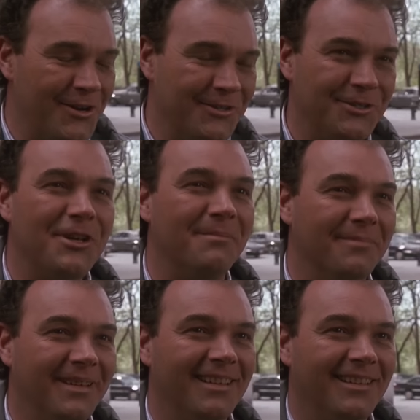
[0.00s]
No, no,
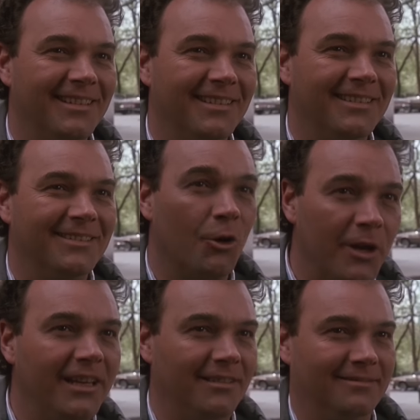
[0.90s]
Jim.
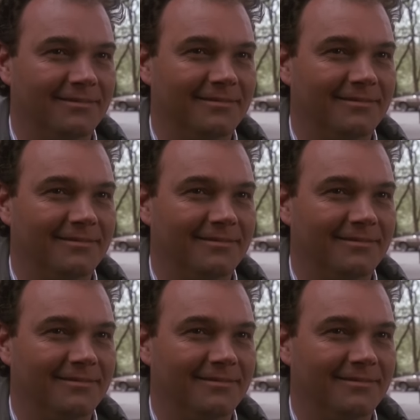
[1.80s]
Green.